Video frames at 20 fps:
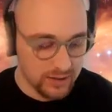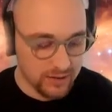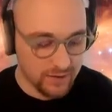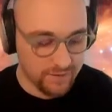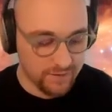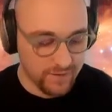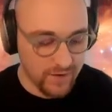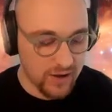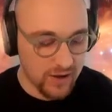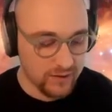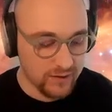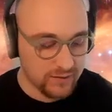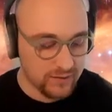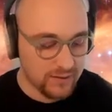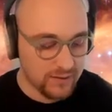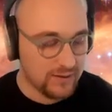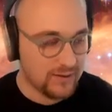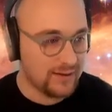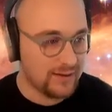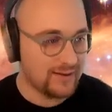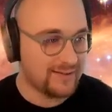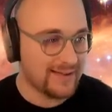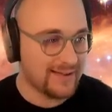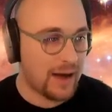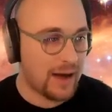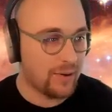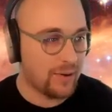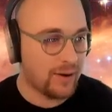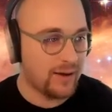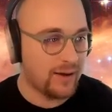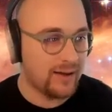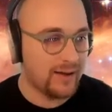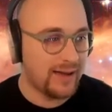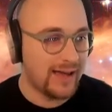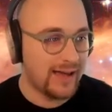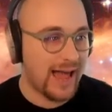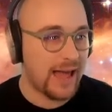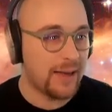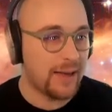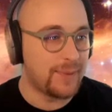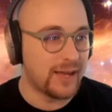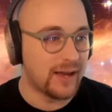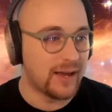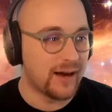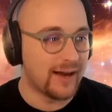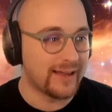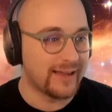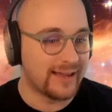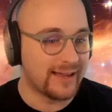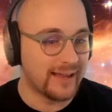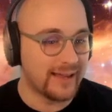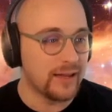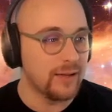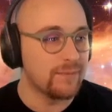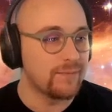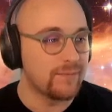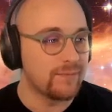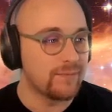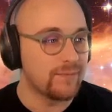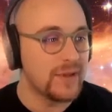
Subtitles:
The first is our API key.